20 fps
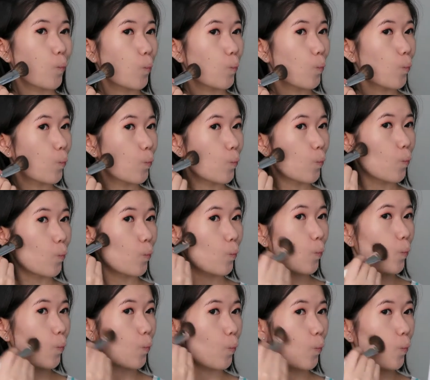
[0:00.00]

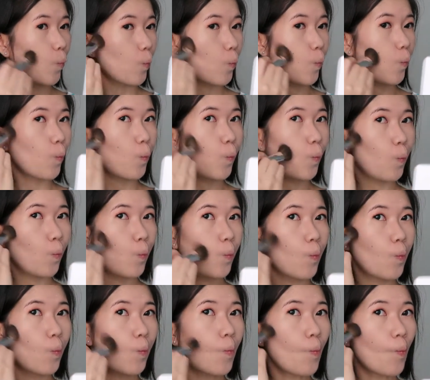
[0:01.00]

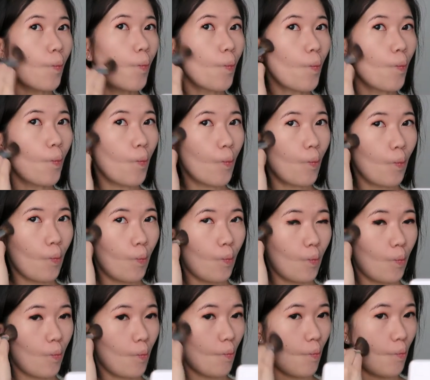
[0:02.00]

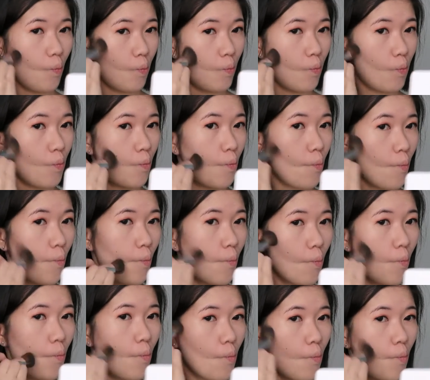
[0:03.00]

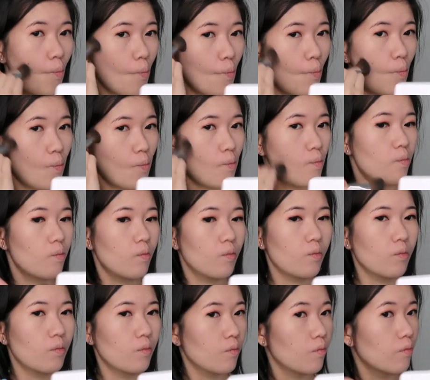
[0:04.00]

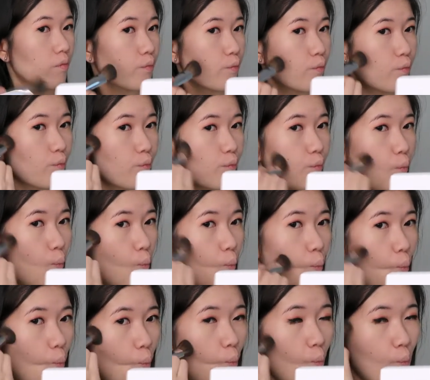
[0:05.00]

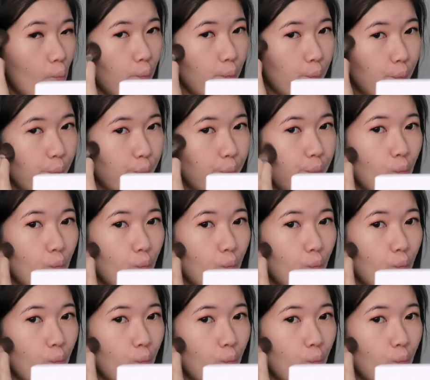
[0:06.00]
(silence)